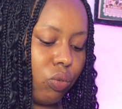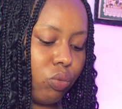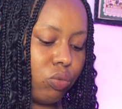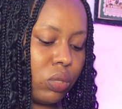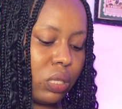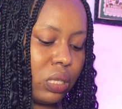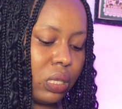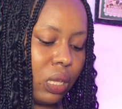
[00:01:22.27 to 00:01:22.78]
You
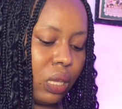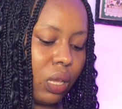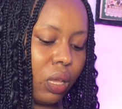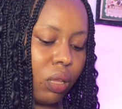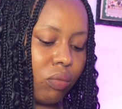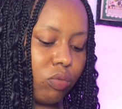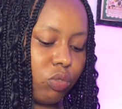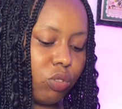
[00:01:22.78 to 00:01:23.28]
would
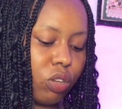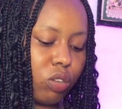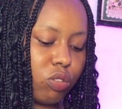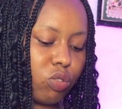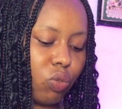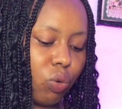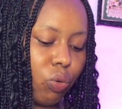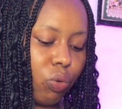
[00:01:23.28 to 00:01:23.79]
see,
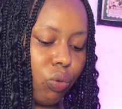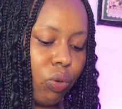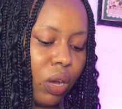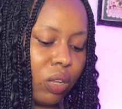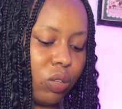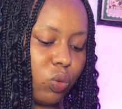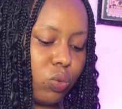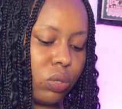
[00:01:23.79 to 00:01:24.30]
just
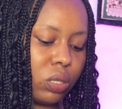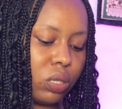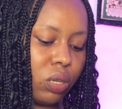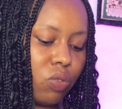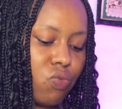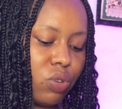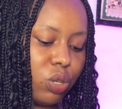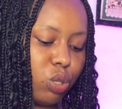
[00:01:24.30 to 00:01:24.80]
scroll and you will
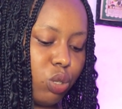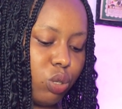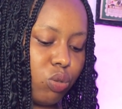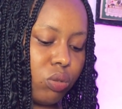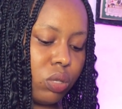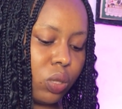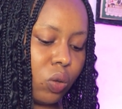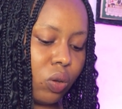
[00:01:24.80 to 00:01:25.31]
see
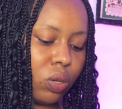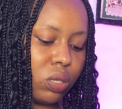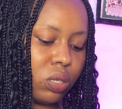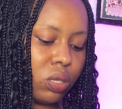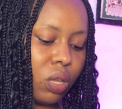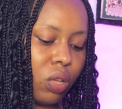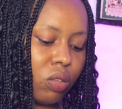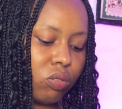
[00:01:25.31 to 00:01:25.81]
reduce
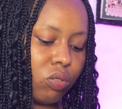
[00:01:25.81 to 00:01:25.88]
noise.